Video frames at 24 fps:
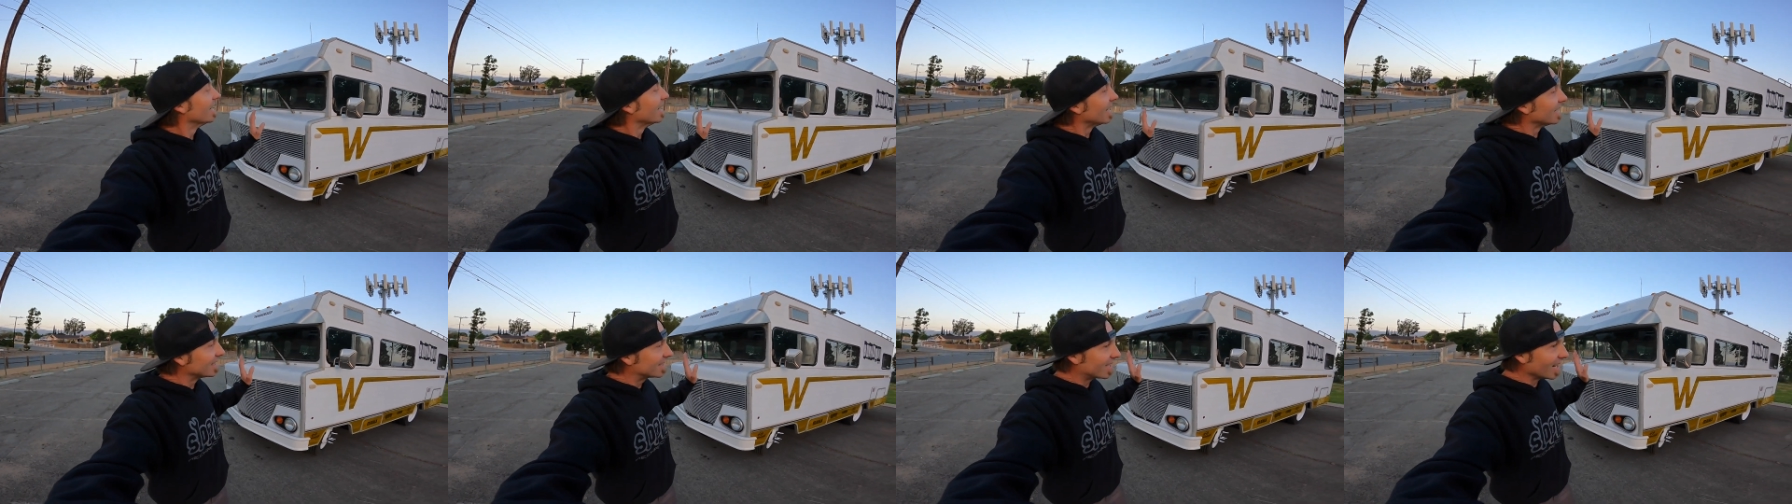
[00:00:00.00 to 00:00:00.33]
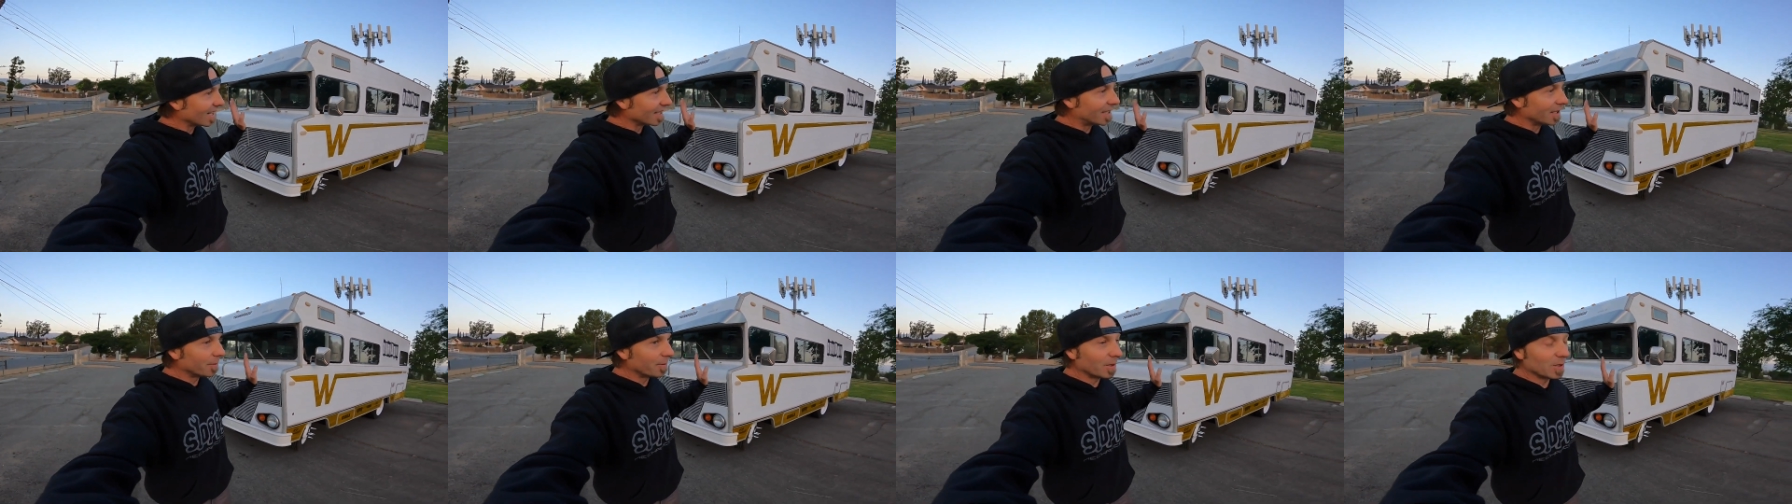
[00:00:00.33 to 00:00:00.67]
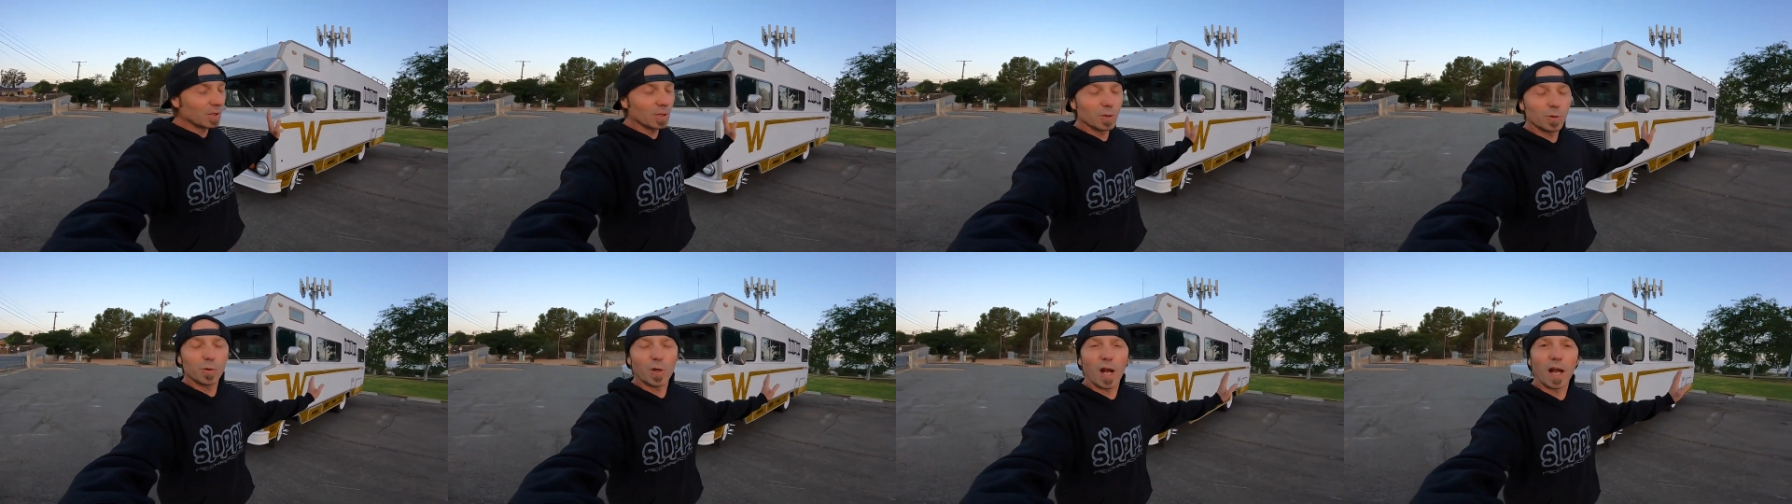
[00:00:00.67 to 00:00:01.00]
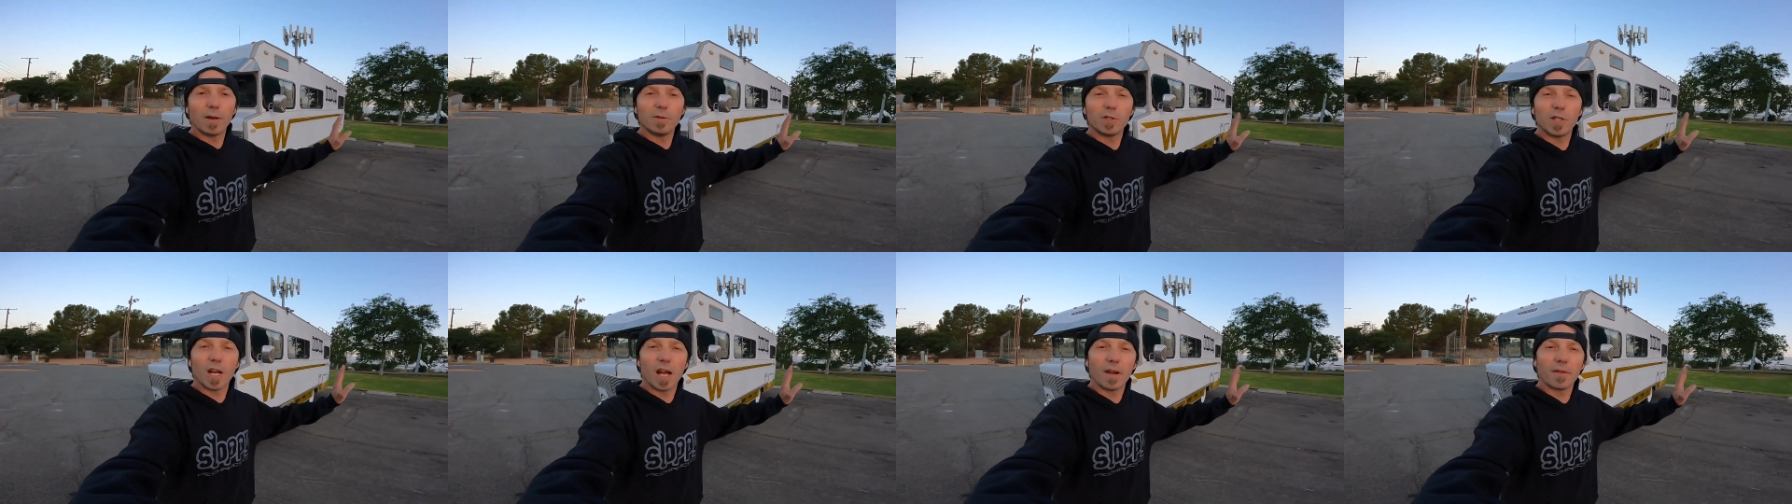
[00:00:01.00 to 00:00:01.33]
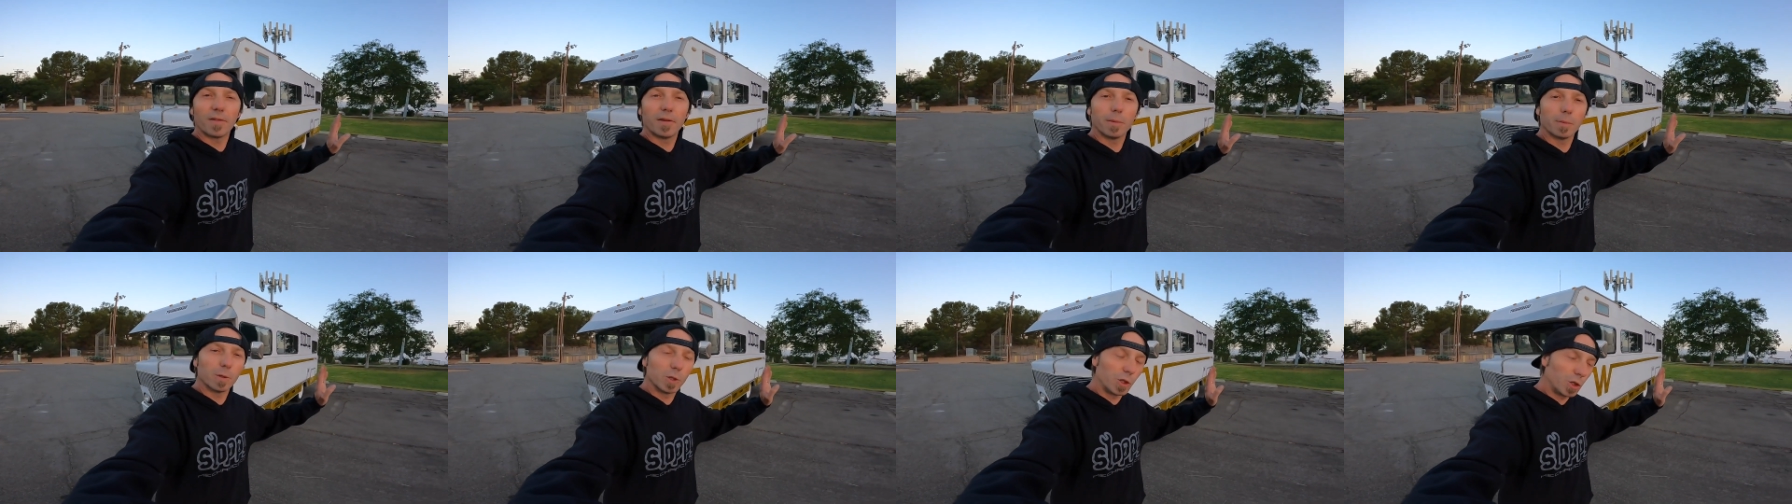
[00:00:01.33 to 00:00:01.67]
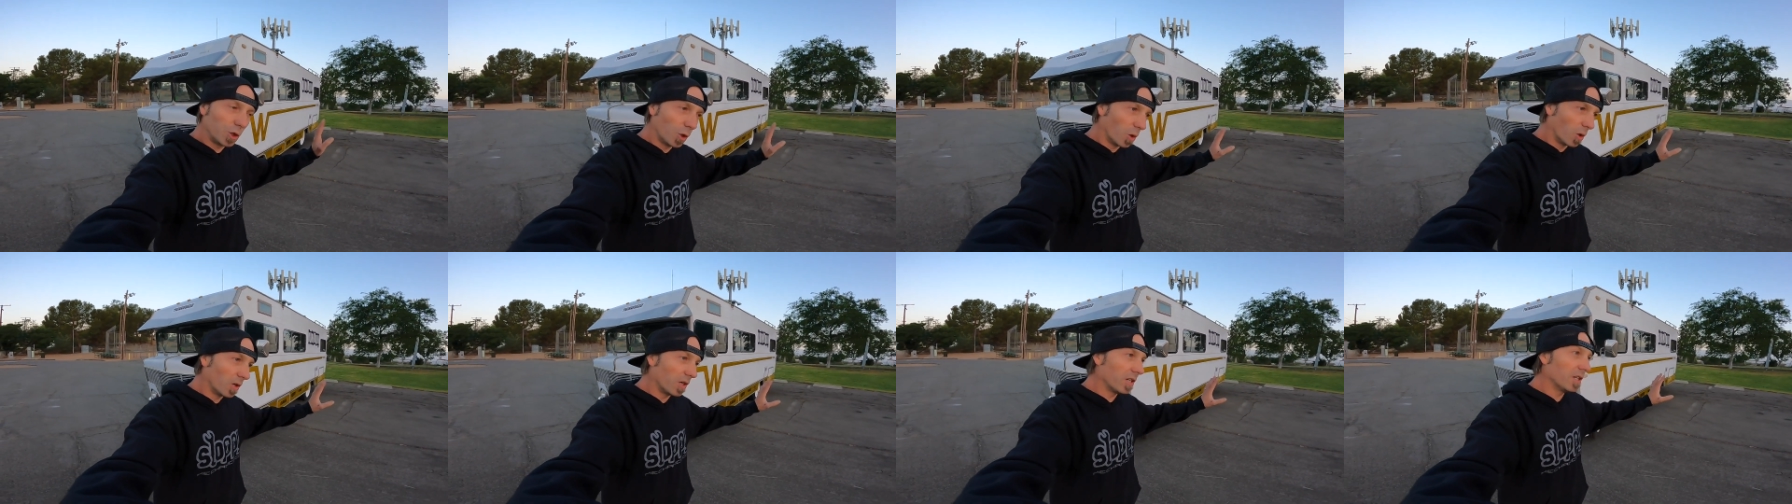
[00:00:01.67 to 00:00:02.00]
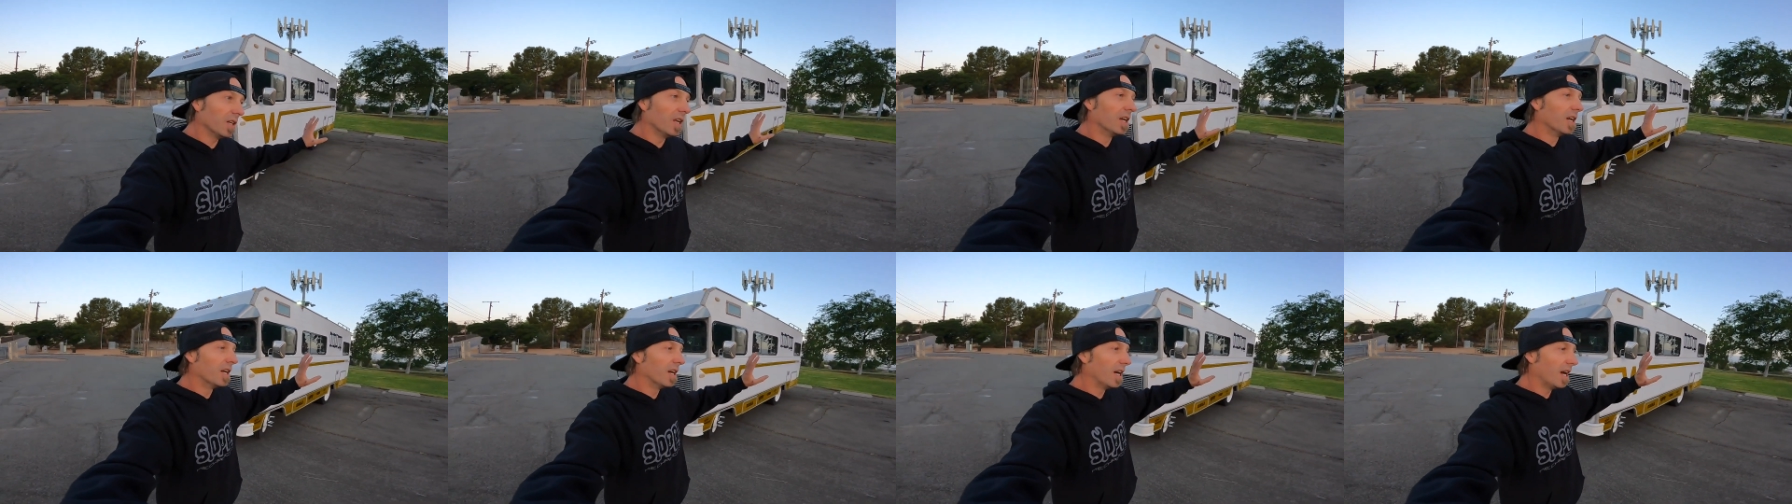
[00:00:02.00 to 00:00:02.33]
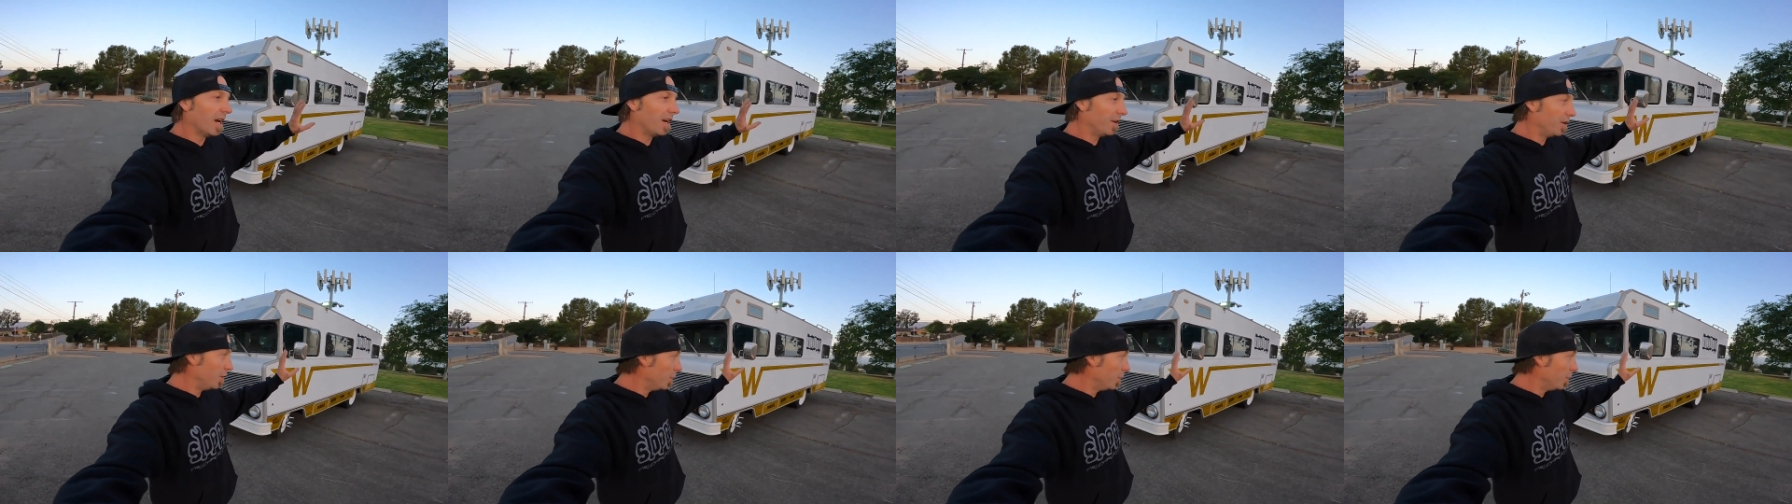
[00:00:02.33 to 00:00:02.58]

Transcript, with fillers: It's got the original drive shaft that was shortened, uh,